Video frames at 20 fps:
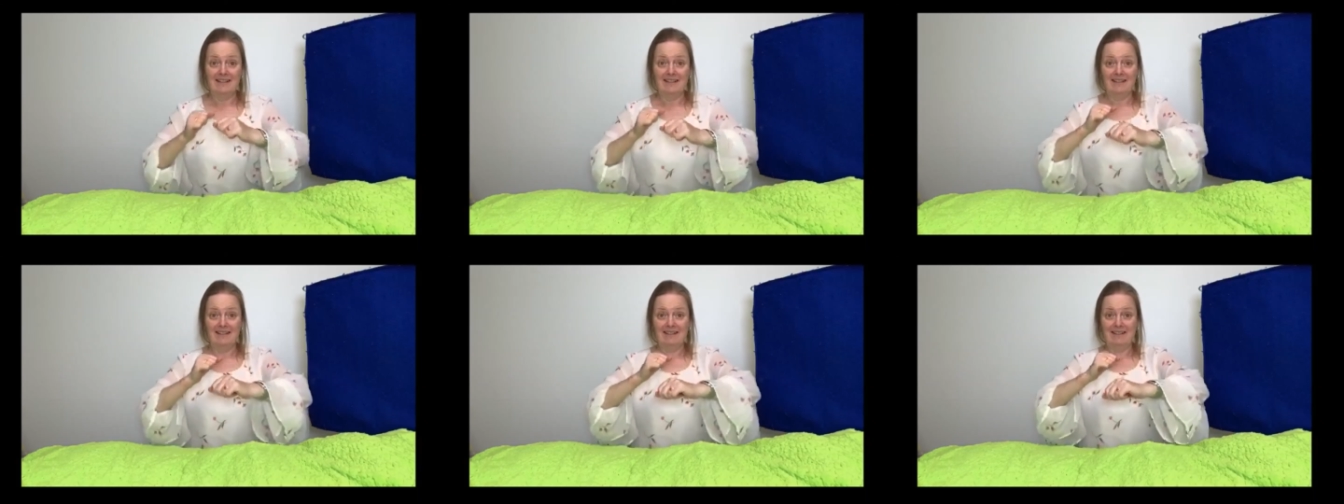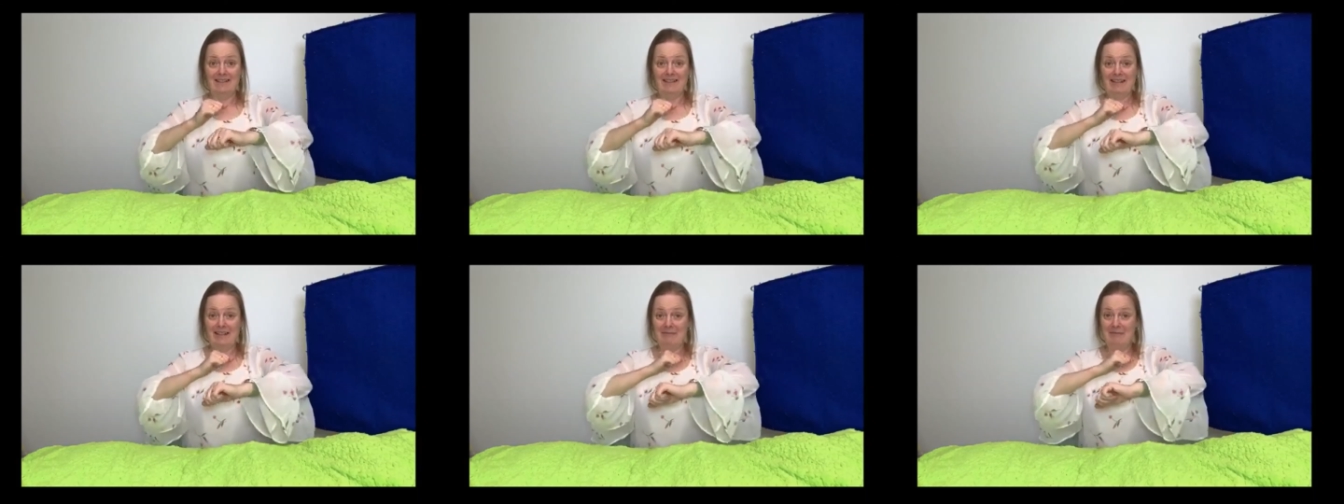
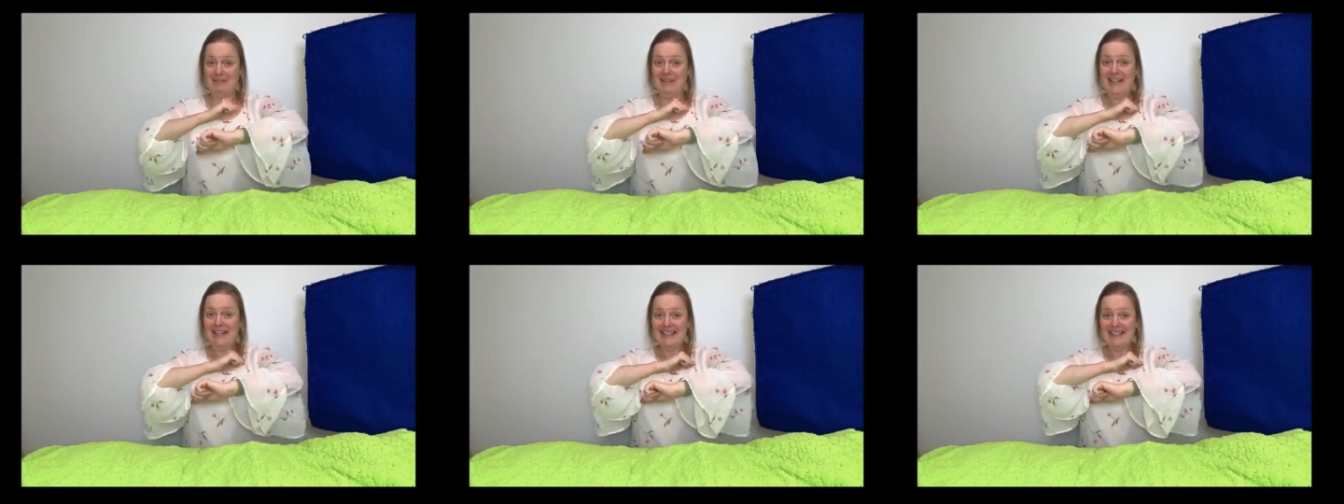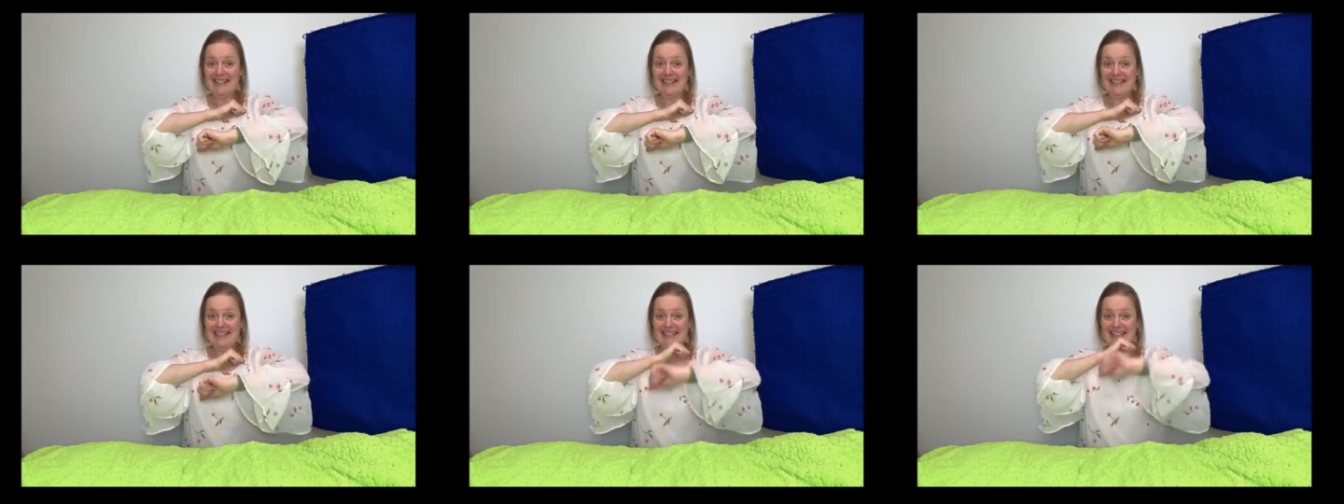I'm
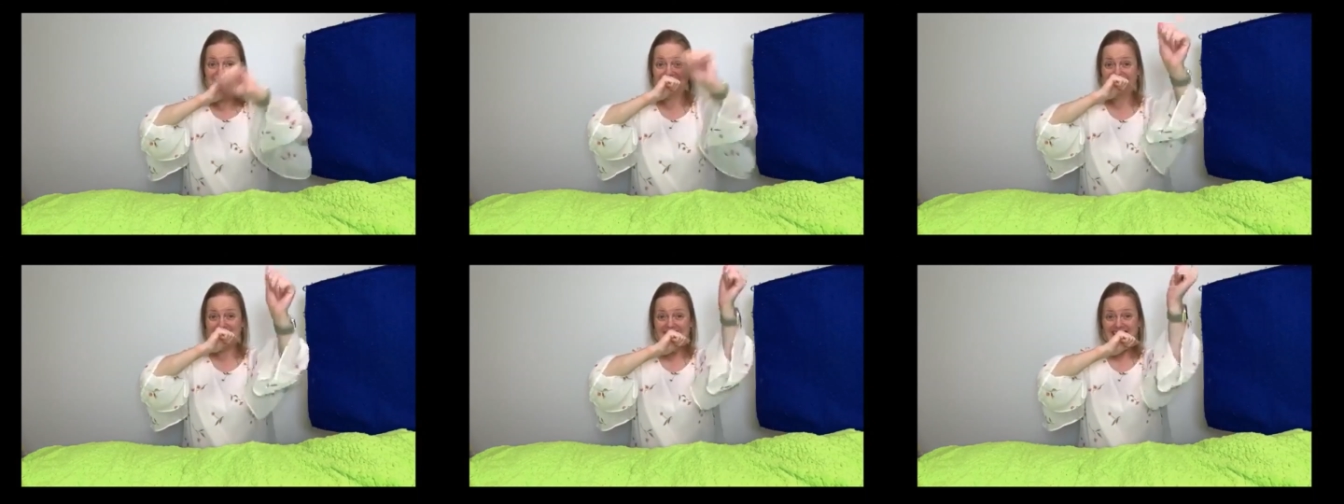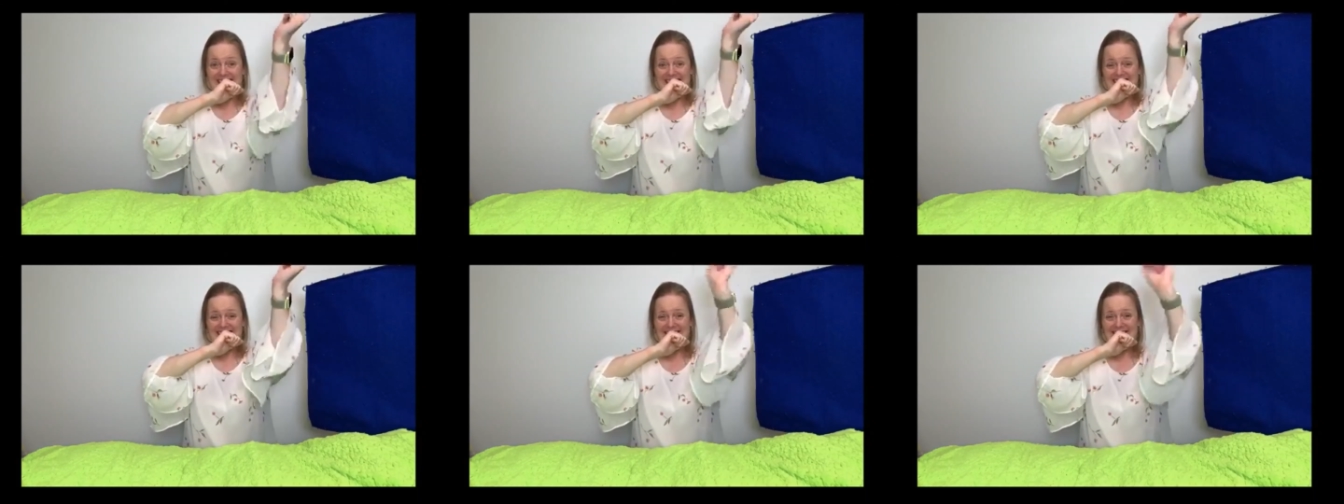
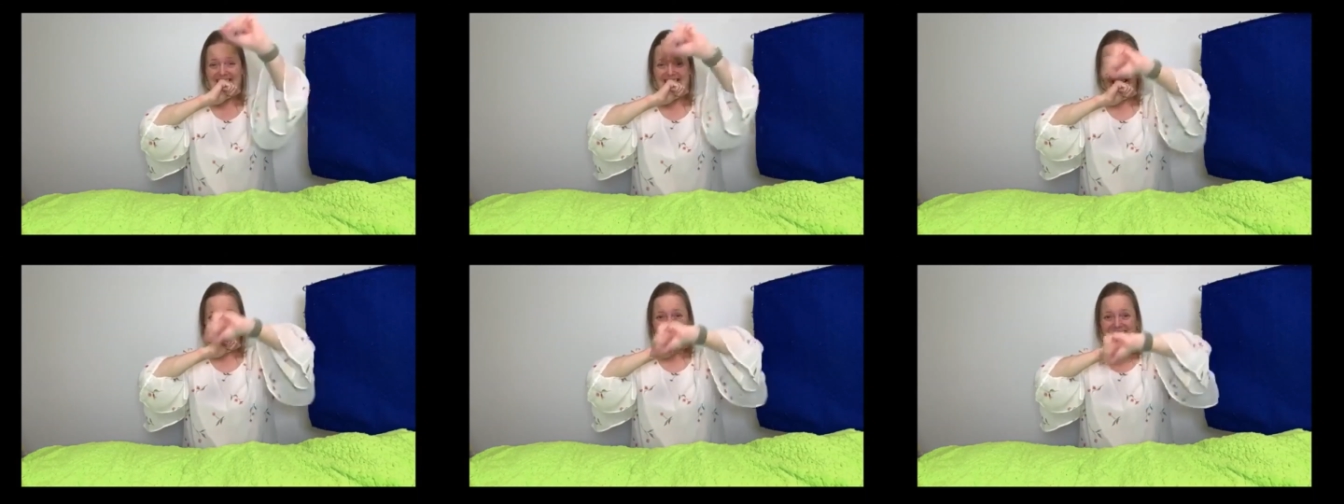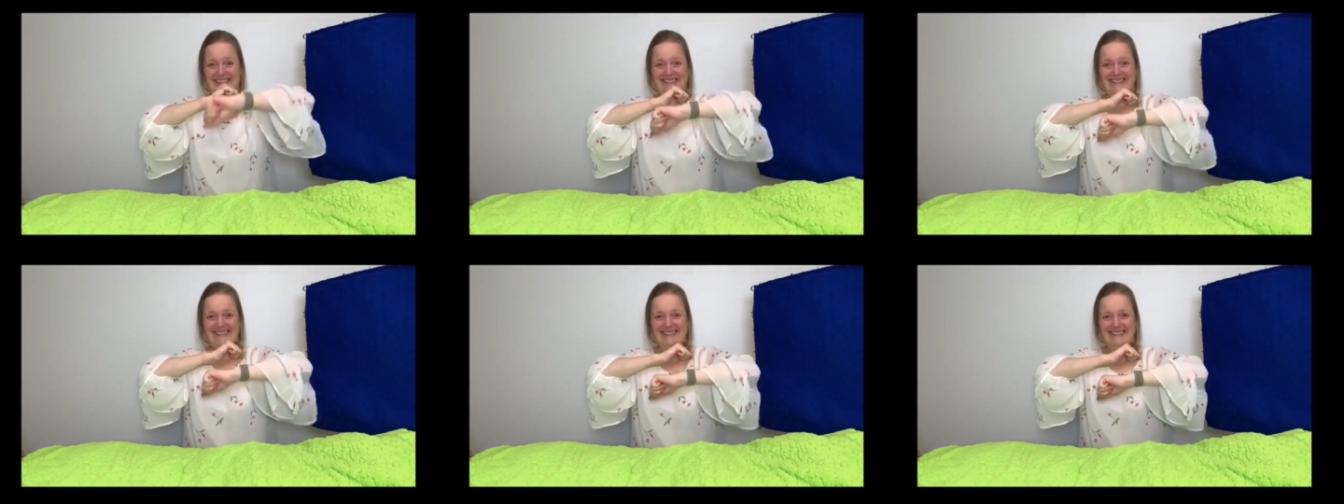ready. Are
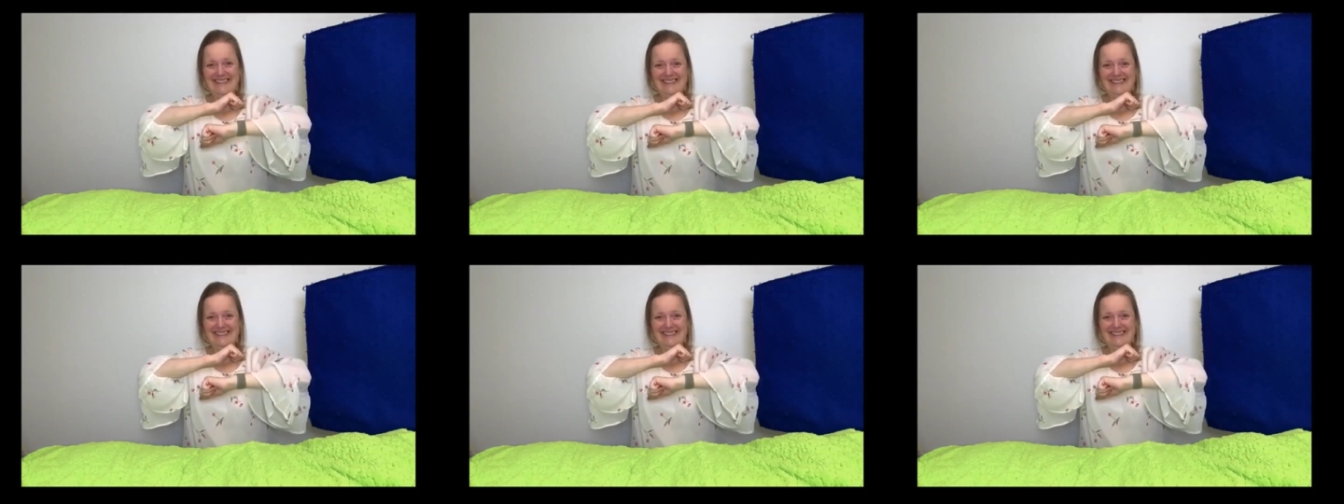you?